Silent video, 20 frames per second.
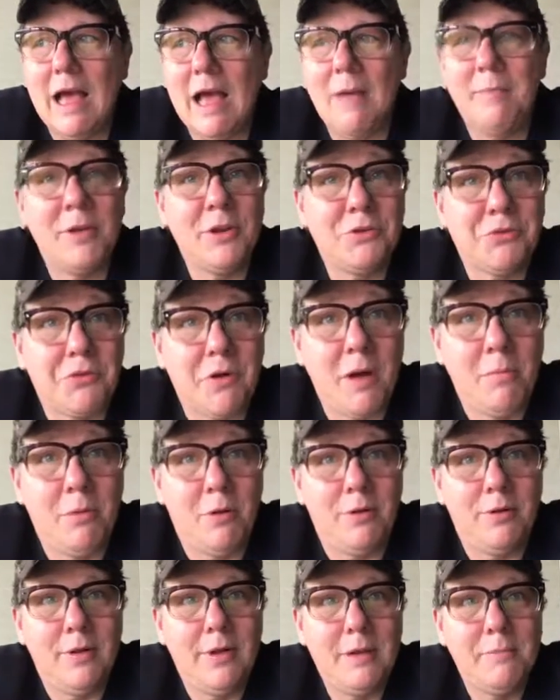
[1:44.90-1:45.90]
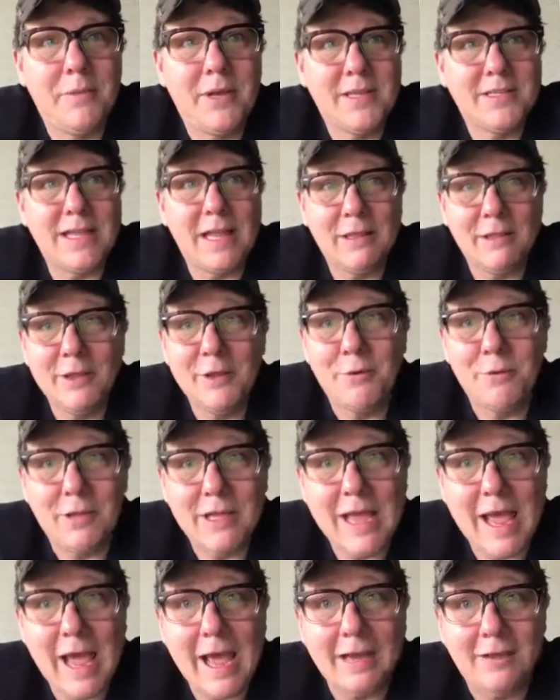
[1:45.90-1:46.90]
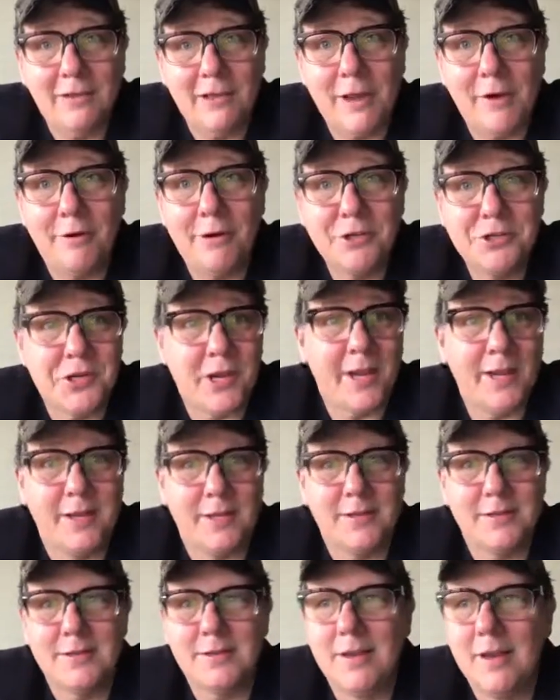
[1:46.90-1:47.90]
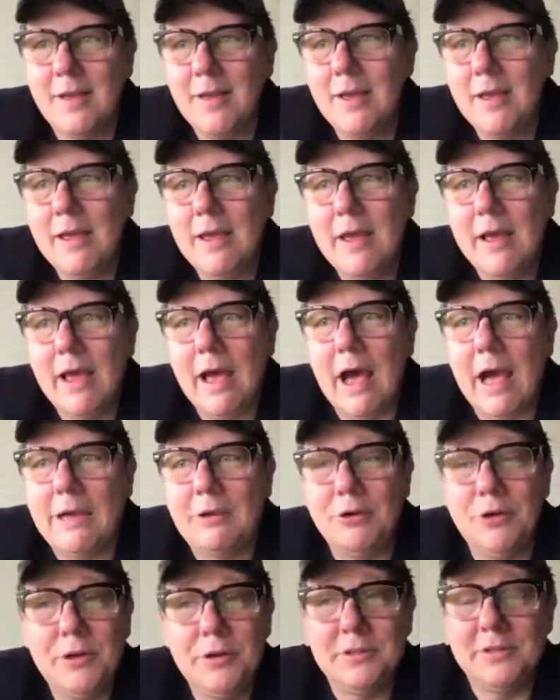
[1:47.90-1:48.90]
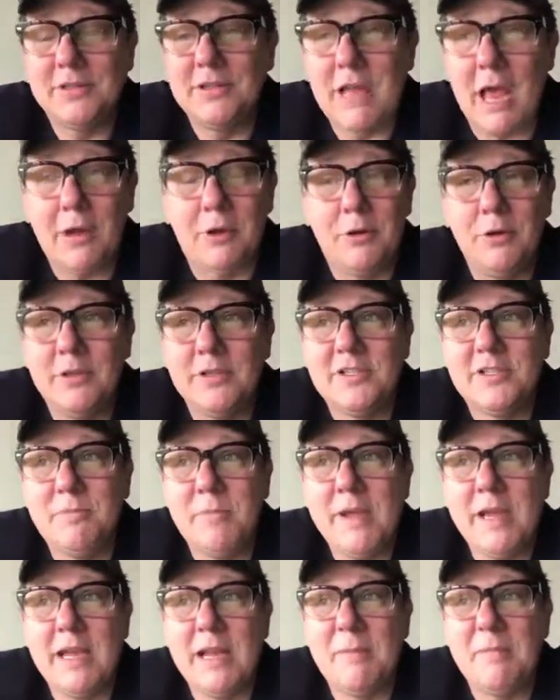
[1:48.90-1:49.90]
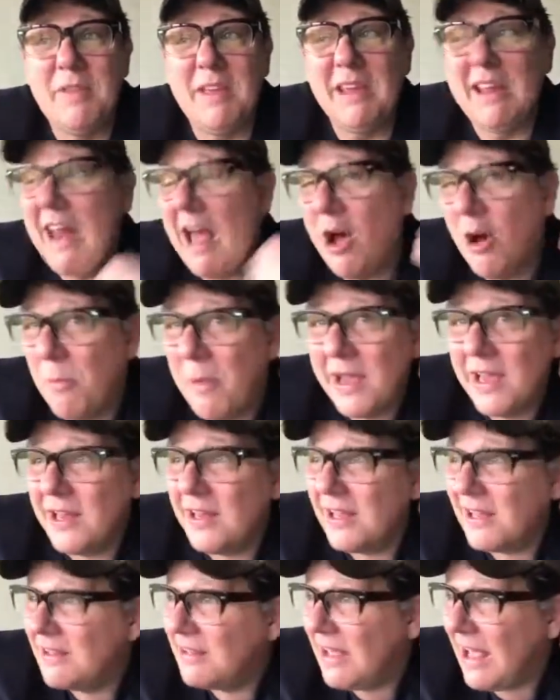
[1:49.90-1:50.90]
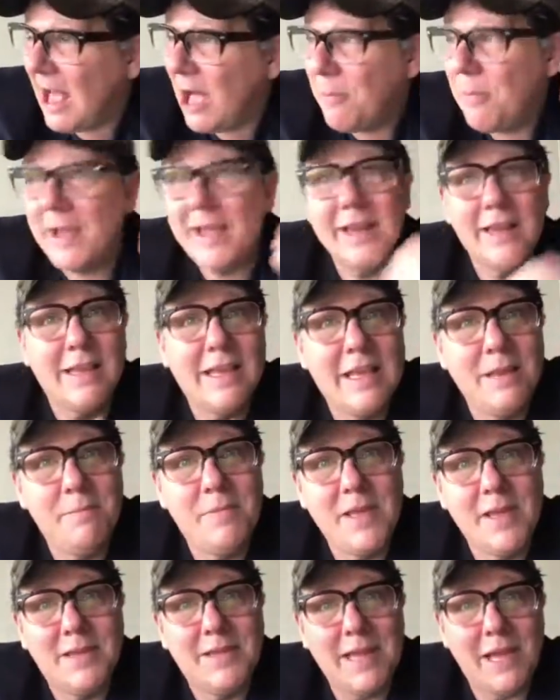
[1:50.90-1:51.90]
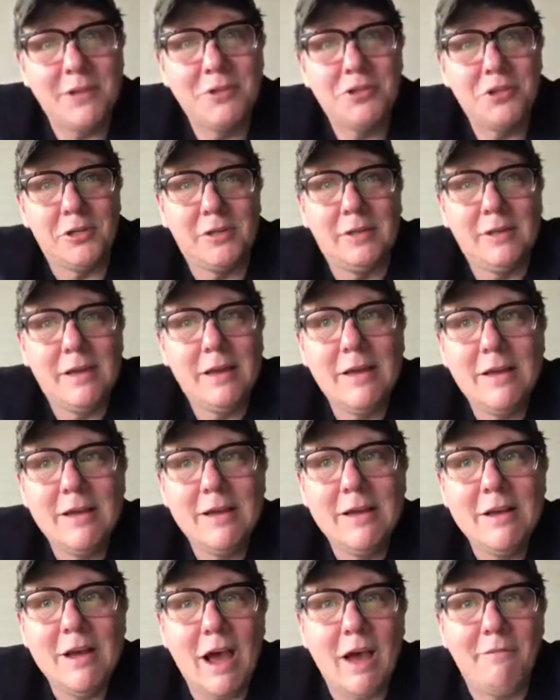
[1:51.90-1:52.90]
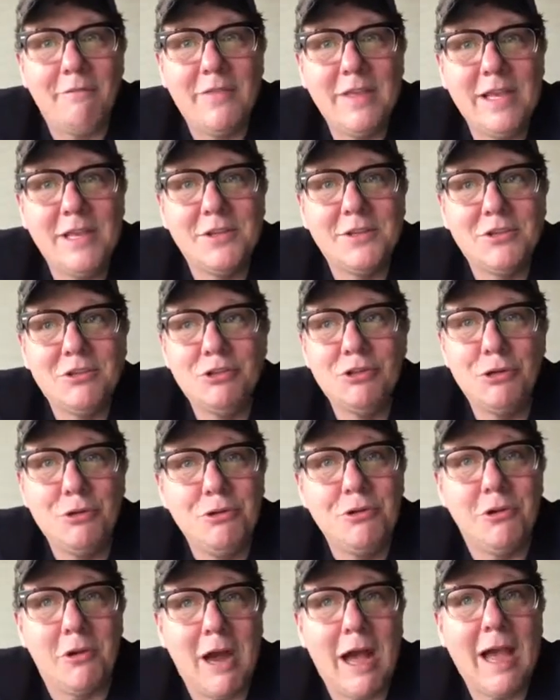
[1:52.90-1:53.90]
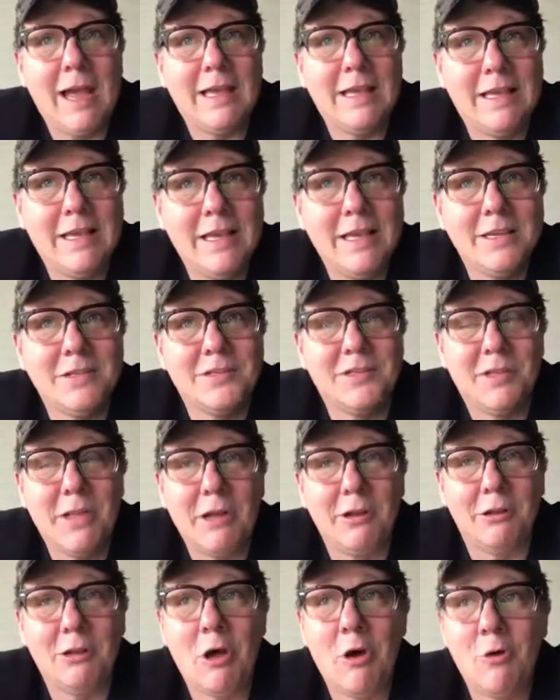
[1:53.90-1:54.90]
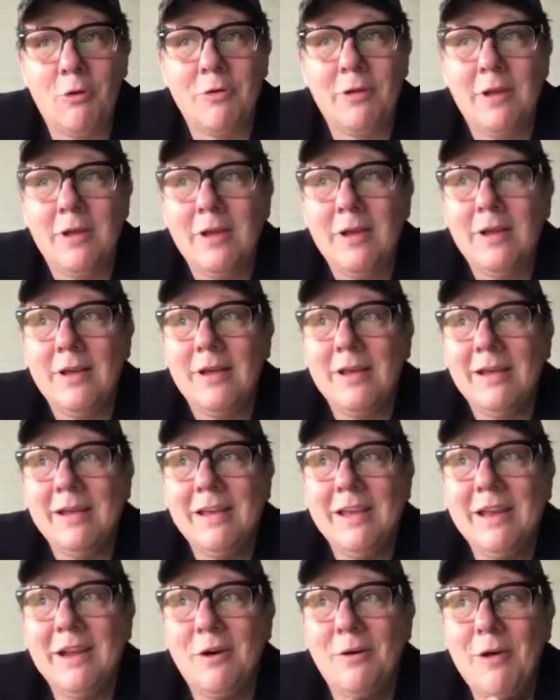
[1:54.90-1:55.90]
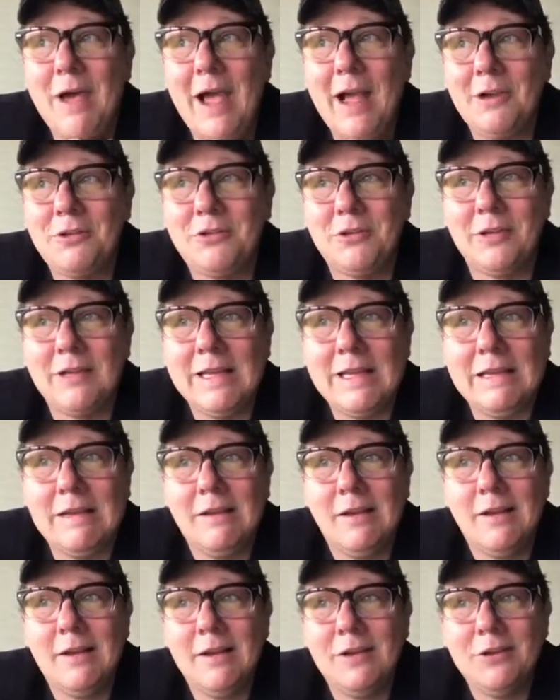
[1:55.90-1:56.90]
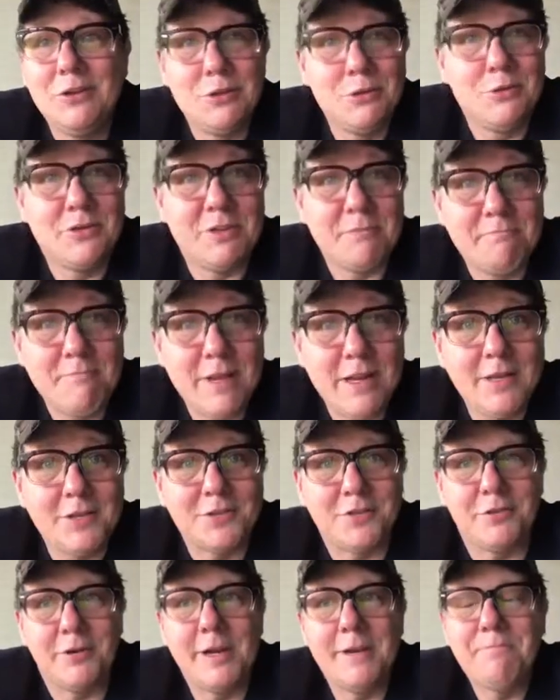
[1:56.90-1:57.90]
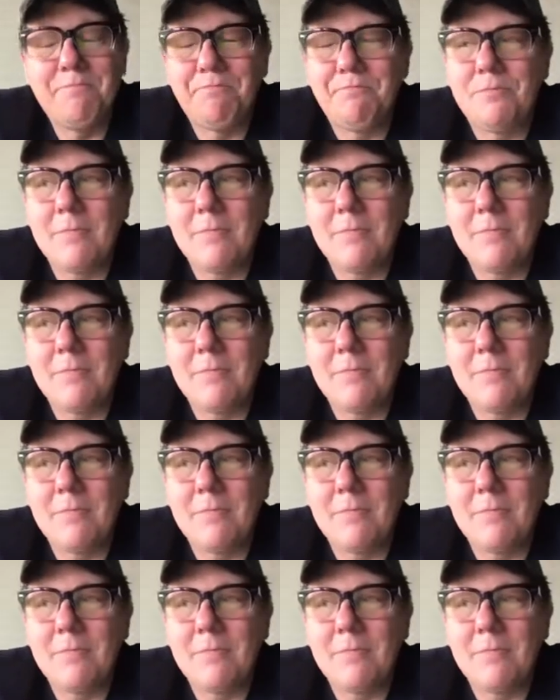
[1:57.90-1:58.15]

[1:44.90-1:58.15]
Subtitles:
I'm in trouble, because I literally had laryngitis. I couldn't speak, and I'm thinking, how am I gonna keep the attention of these junior high kids, let alone, actually do some ministry?